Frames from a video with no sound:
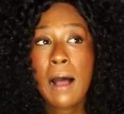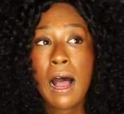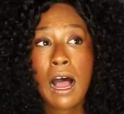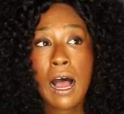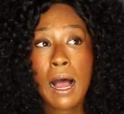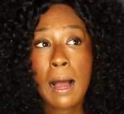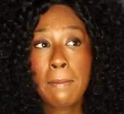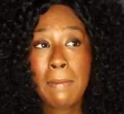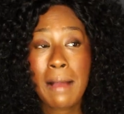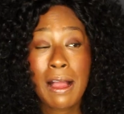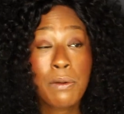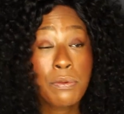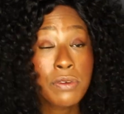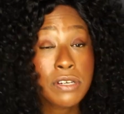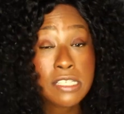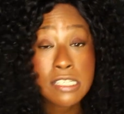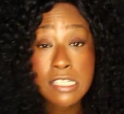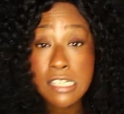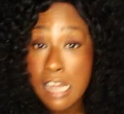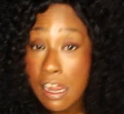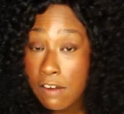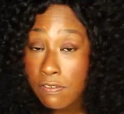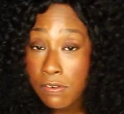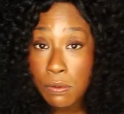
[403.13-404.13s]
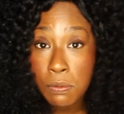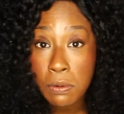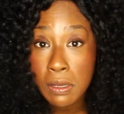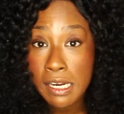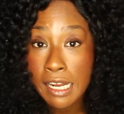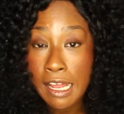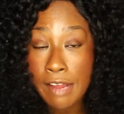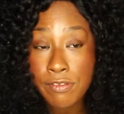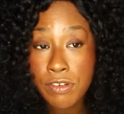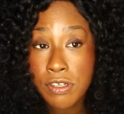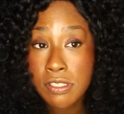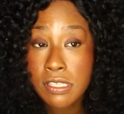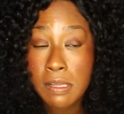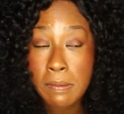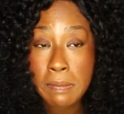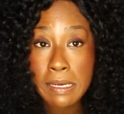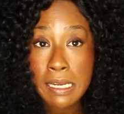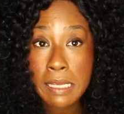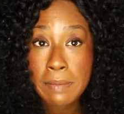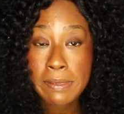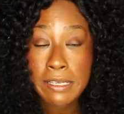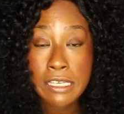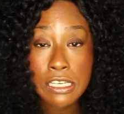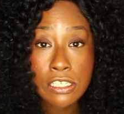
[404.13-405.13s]
I would never run after
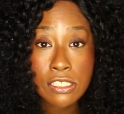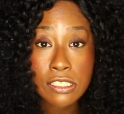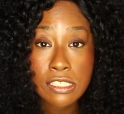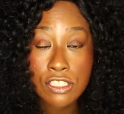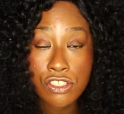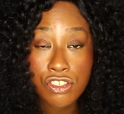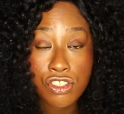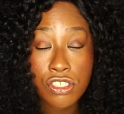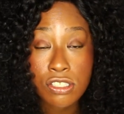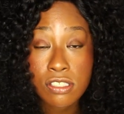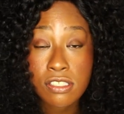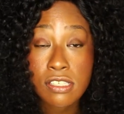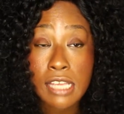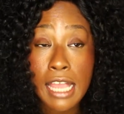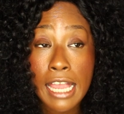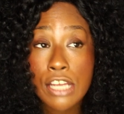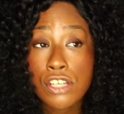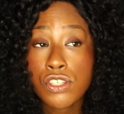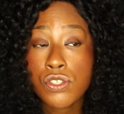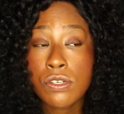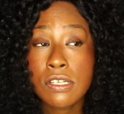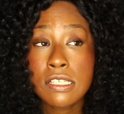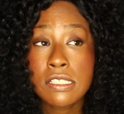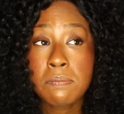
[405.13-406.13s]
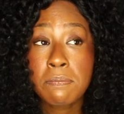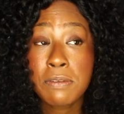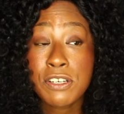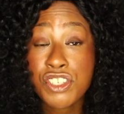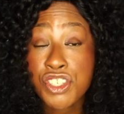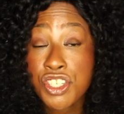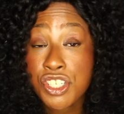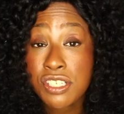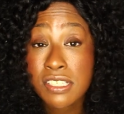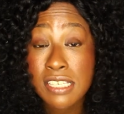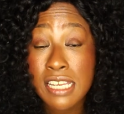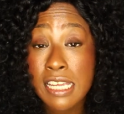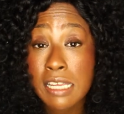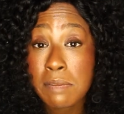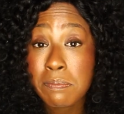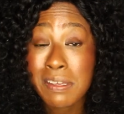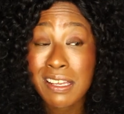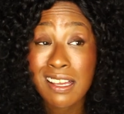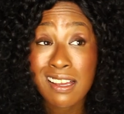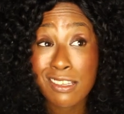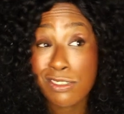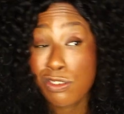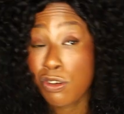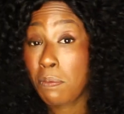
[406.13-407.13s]
somebody because it's just dangerous, but she did
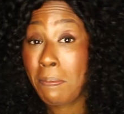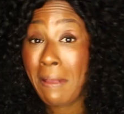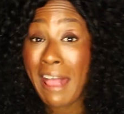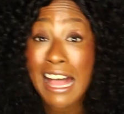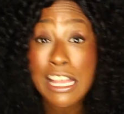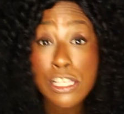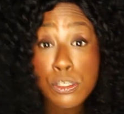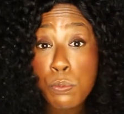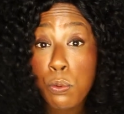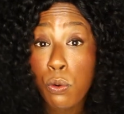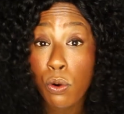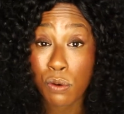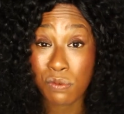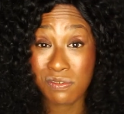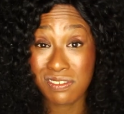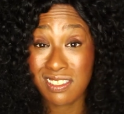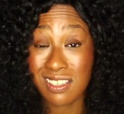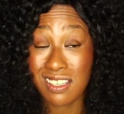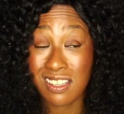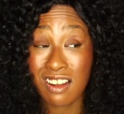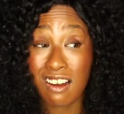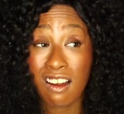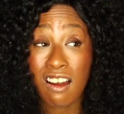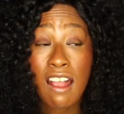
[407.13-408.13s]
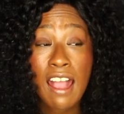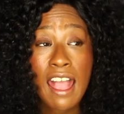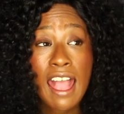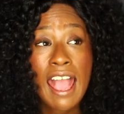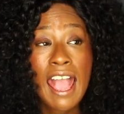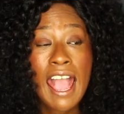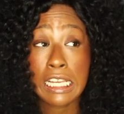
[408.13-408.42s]
because her passport was in there.